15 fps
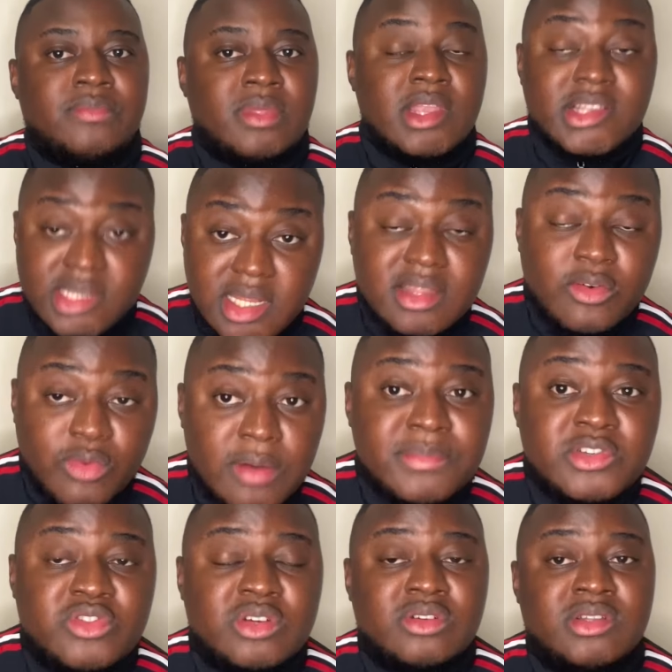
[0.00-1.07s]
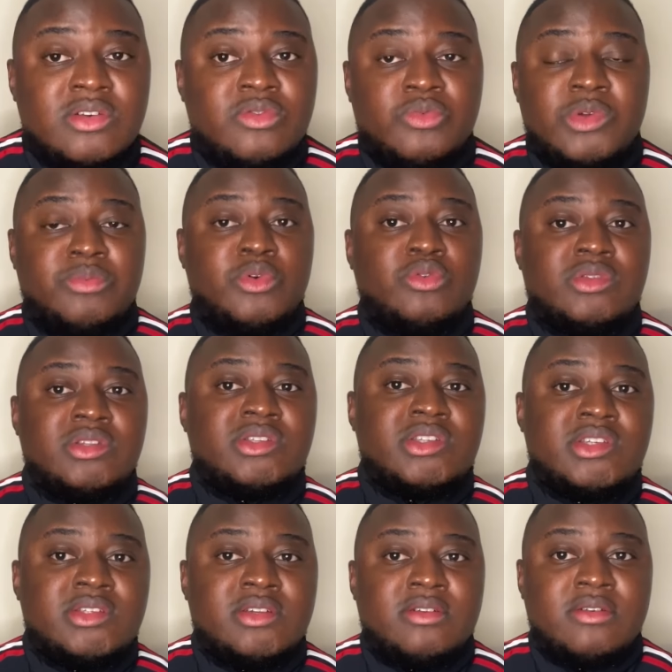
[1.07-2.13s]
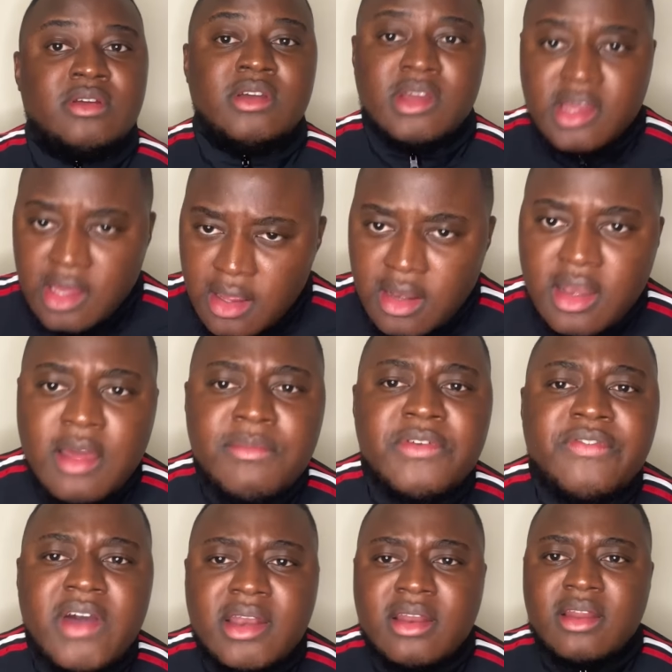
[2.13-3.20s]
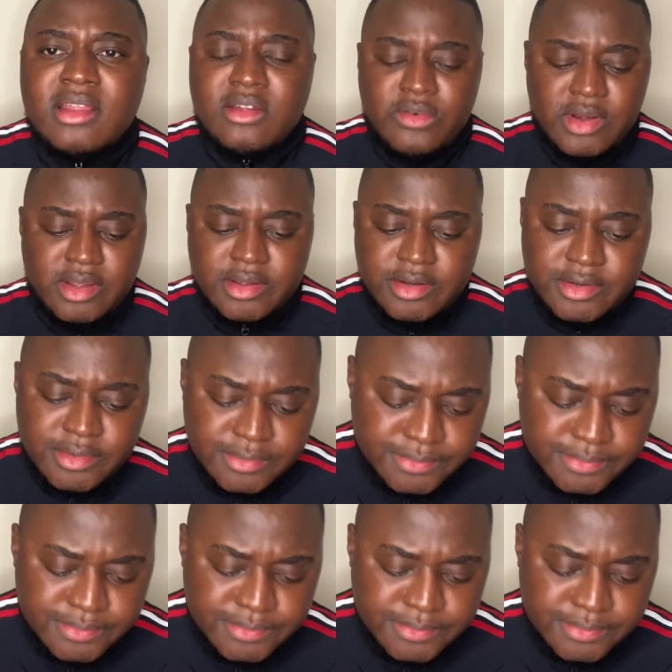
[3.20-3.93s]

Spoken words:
That's another rubbish record that we broke this season. Let me find another record.